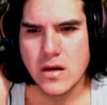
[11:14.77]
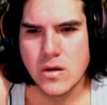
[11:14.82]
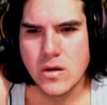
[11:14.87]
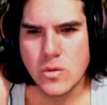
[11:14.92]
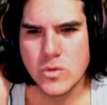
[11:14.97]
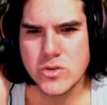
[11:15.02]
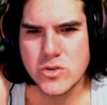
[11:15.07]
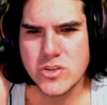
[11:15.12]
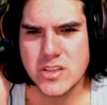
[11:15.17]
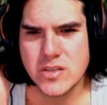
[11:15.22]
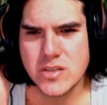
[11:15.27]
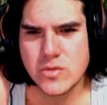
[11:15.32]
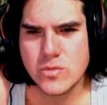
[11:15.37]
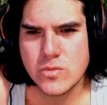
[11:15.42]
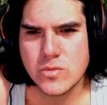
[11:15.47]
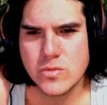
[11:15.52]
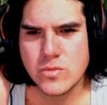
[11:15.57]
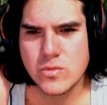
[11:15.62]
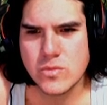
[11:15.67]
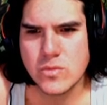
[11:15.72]
Would you...
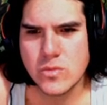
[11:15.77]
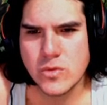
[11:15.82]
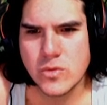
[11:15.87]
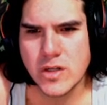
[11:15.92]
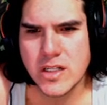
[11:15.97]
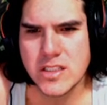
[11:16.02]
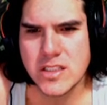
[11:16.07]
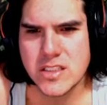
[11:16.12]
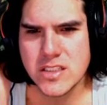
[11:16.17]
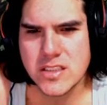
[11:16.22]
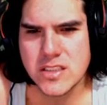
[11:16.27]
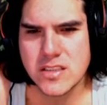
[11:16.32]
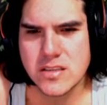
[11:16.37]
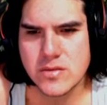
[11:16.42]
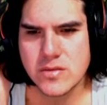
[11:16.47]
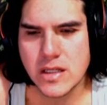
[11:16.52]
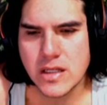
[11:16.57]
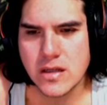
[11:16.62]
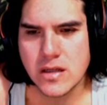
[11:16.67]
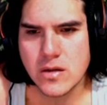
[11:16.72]
Would I just...
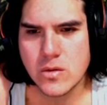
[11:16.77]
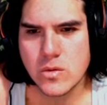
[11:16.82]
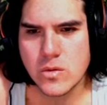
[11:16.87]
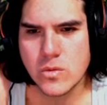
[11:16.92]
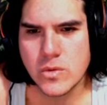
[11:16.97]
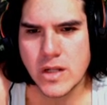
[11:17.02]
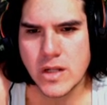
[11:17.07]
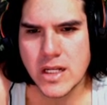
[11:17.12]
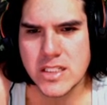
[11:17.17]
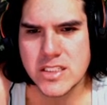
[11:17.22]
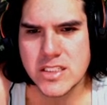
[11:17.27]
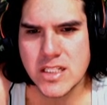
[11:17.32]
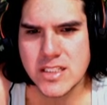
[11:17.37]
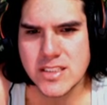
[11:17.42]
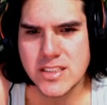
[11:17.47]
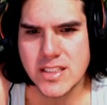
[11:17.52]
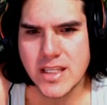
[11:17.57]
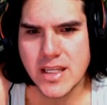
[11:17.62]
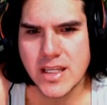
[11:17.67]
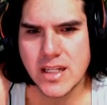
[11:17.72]
Wait, would I
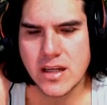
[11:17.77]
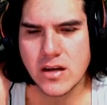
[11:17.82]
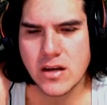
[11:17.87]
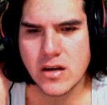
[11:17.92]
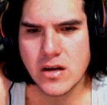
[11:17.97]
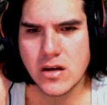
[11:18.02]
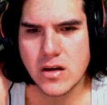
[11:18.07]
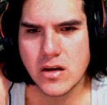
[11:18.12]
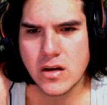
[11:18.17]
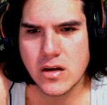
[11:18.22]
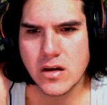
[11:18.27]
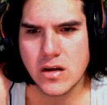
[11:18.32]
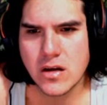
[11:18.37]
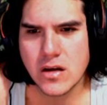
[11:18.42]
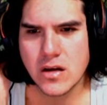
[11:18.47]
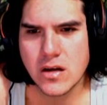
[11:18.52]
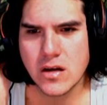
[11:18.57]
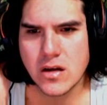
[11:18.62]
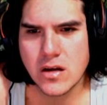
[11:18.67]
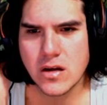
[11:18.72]
just get...
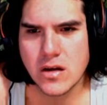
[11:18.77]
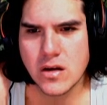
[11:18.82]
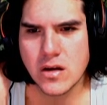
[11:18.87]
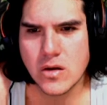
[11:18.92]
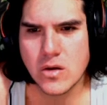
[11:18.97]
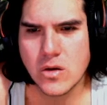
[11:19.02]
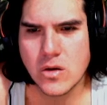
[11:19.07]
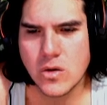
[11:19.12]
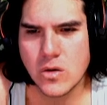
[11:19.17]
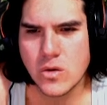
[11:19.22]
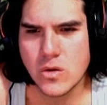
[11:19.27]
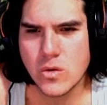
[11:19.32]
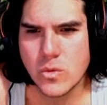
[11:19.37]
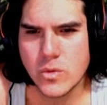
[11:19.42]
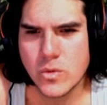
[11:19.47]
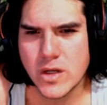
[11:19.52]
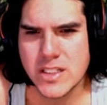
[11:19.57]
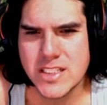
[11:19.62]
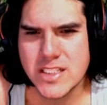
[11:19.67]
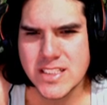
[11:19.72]
Oh,
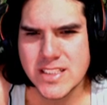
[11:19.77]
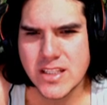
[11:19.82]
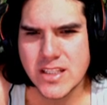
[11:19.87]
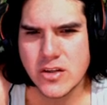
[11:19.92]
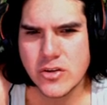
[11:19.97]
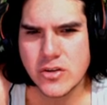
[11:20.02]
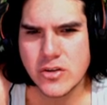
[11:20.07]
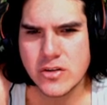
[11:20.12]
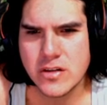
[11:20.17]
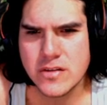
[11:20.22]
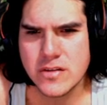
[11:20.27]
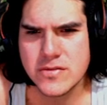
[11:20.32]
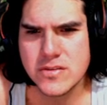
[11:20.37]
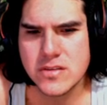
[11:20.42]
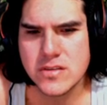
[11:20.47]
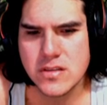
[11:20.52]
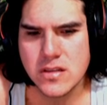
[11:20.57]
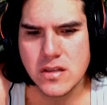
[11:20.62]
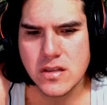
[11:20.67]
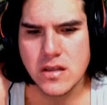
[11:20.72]
would I just get on your nerves?
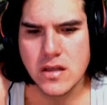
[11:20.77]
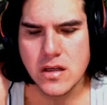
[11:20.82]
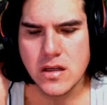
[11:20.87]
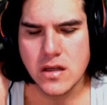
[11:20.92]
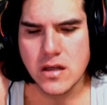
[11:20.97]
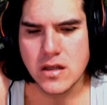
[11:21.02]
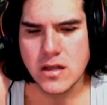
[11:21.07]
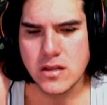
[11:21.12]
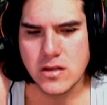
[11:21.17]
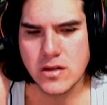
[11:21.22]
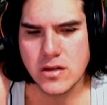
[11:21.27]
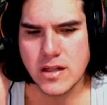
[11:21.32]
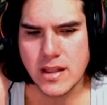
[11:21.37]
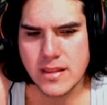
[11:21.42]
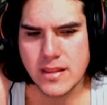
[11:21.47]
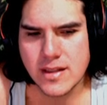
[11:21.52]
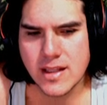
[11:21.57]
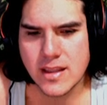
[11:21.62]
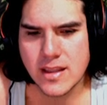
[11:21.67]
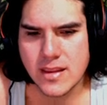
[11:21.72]
No,
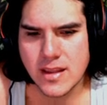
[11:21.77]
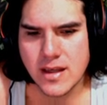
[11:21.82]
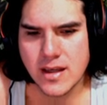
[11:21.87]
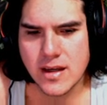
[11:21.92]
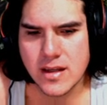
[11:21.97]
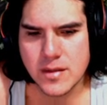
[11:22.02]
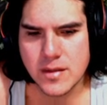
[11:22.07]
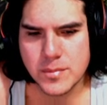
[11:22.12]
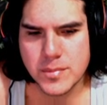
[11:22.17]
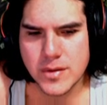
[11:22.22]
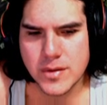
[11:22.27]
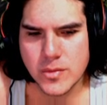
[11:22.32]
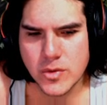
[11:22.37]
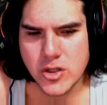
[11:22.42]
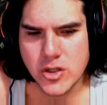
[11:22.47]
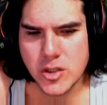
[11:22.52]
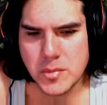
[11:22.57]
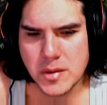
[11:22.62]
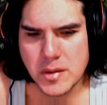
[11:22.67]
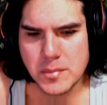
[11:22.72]
nothing like that, but what do
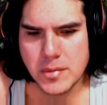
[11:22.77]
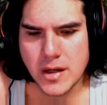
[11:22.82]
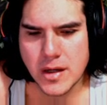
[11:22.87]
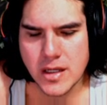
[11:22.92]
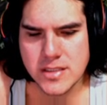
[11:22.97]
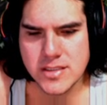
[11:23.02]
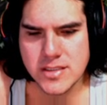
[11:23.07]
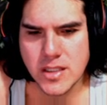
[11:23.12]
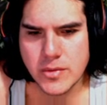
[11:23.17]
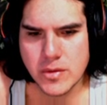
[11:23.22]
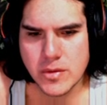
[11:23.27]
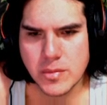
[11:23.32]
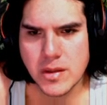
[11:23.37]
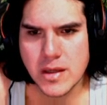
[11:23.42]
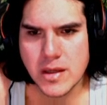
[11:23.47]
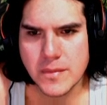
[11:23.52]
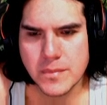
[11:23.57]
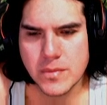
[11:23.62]
you mean by stay with me?